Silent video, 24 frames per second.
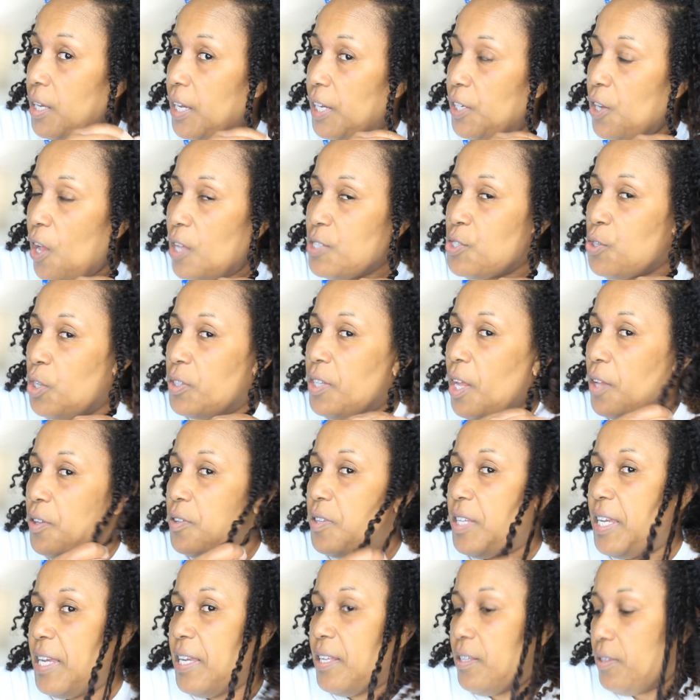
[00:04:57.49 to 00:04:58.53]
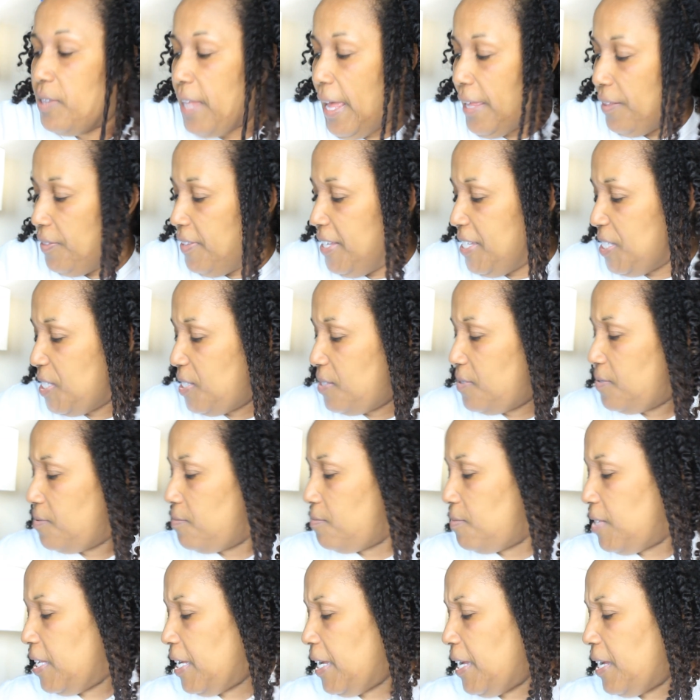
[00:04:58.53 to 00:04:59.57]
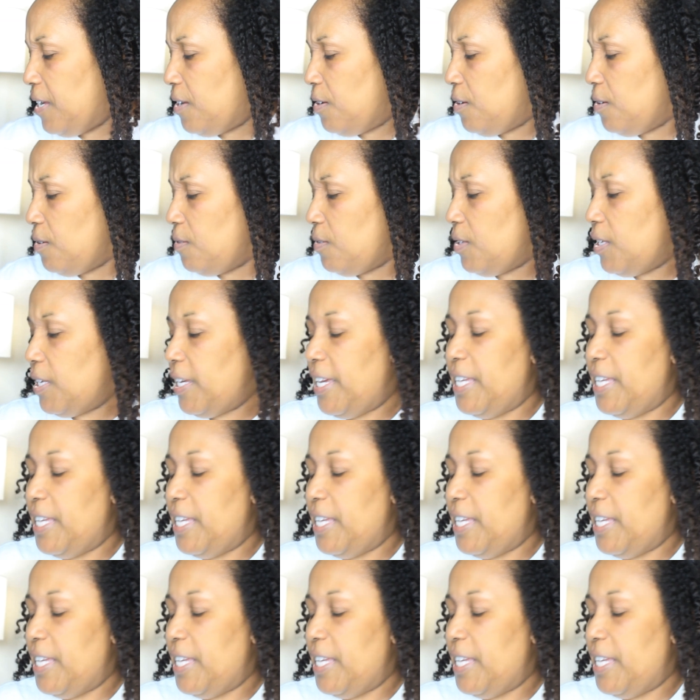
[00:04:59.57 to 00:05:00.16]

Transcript: And also another thing that this thing,